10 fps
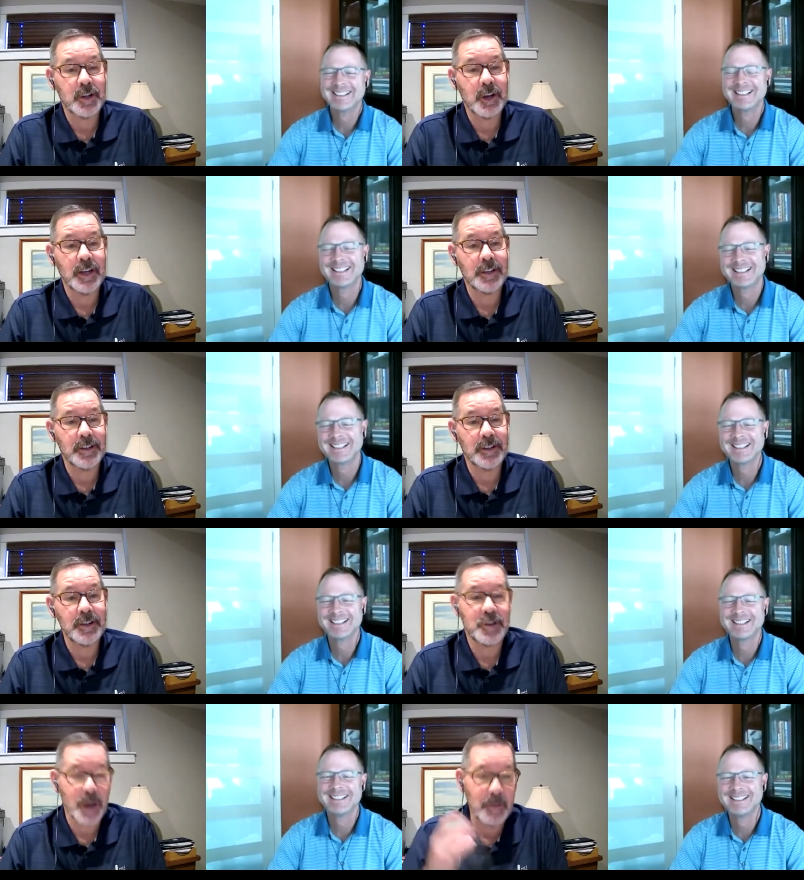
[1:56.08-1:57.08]
Speaker 1: a, a
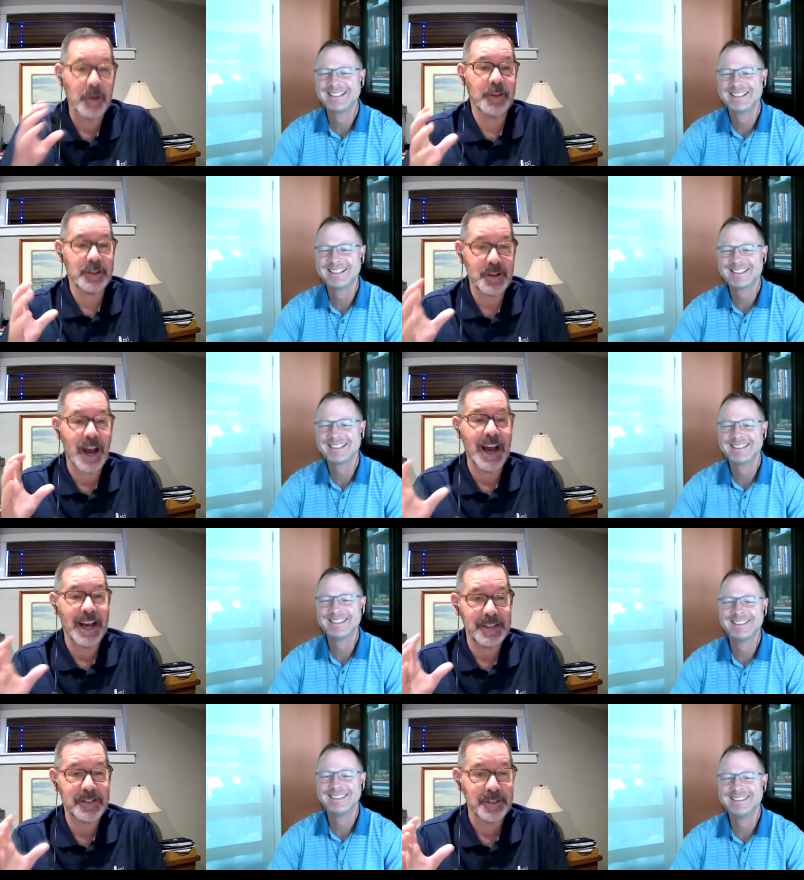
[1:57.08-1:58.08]
double the
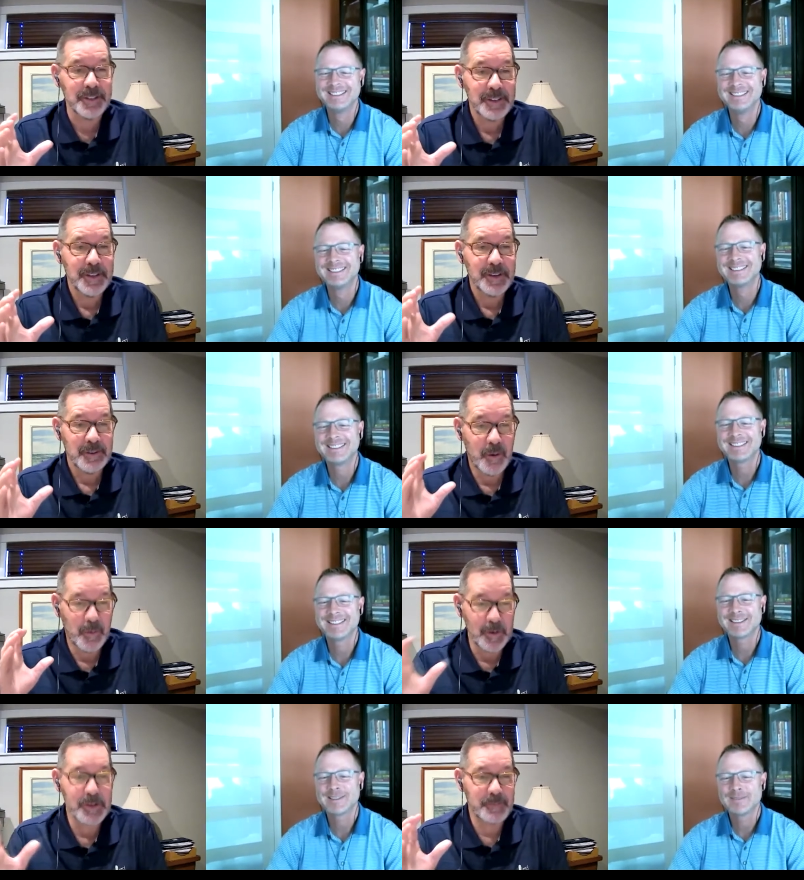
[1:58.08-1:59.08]
size
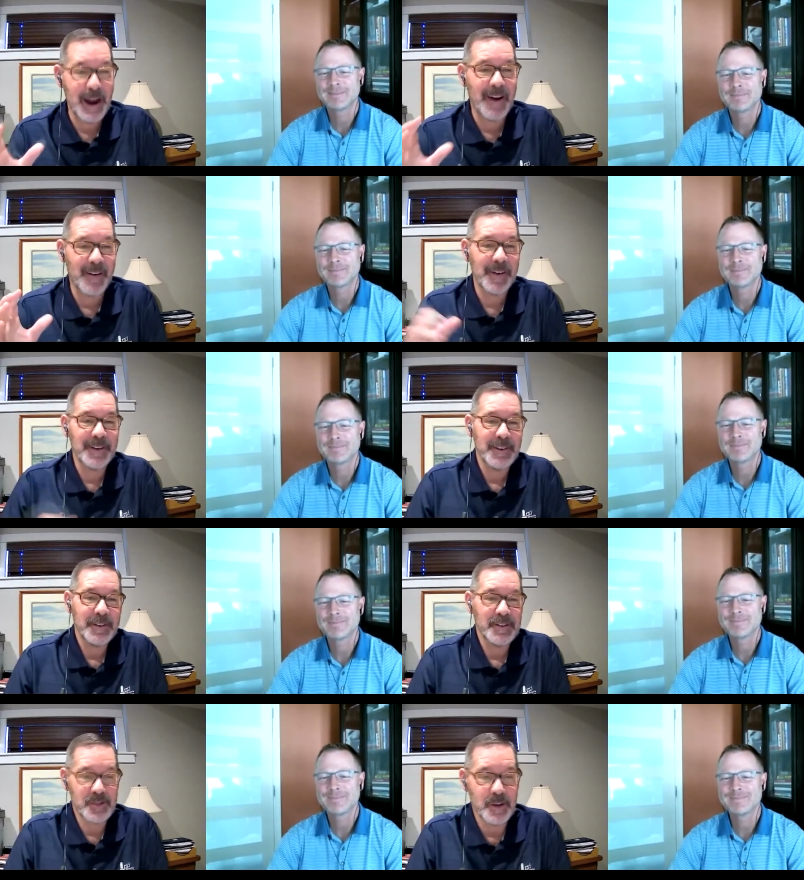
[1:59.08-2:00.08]
horsepower
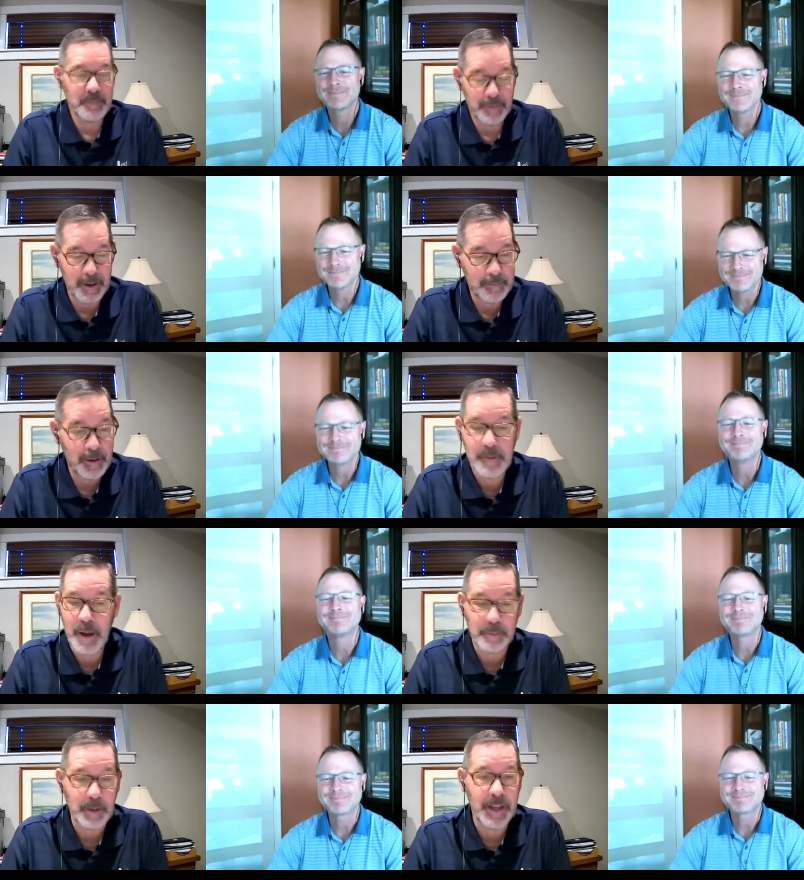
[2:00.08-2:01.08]
sump pump. I'm
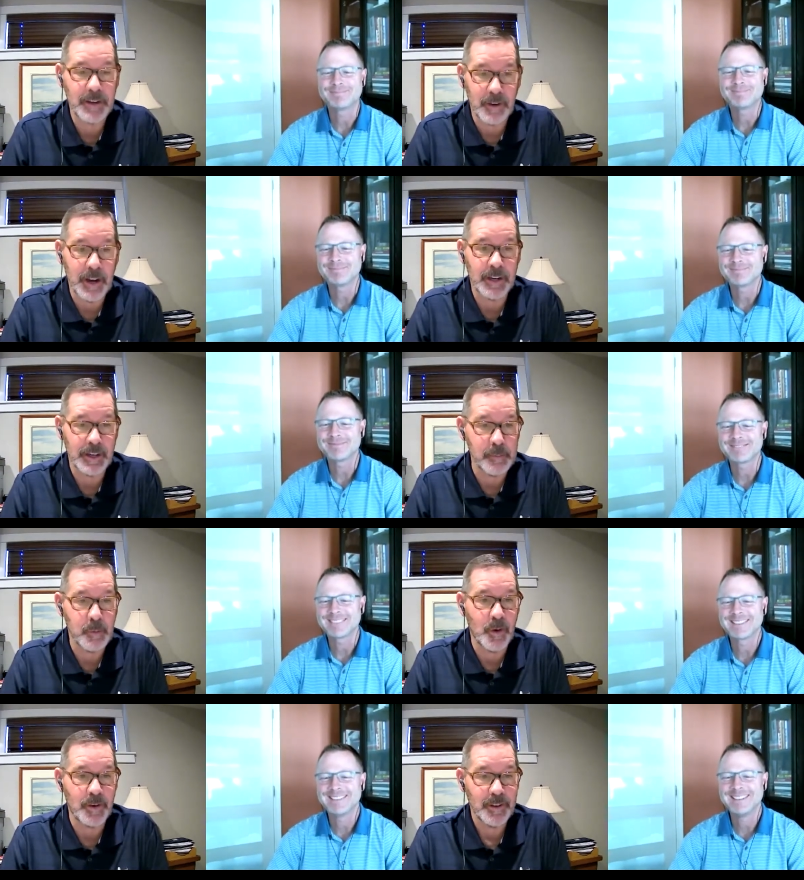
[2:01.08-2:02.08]
not playing around anymore.